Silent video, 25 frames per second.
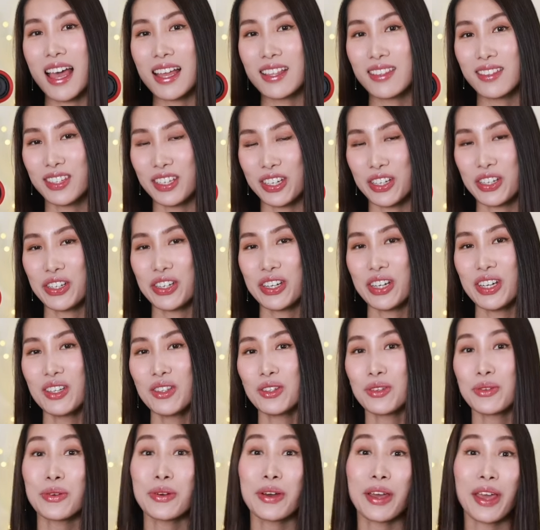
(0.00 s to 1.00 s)
addition
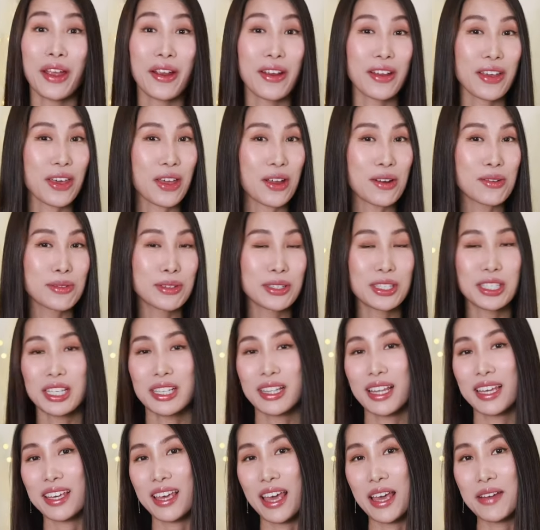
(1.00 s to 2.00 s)
to your hair care routine
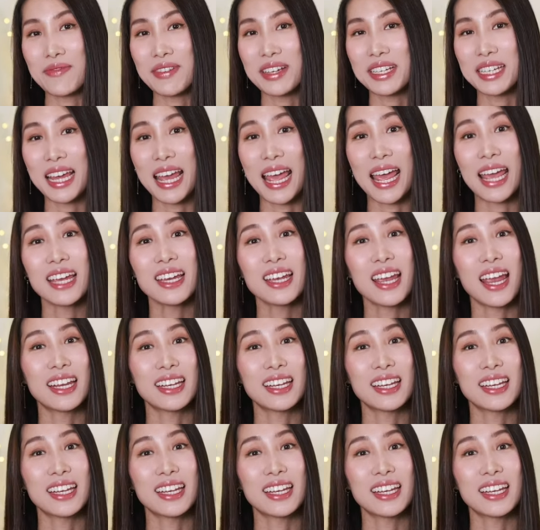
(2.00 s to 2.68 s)
like every day.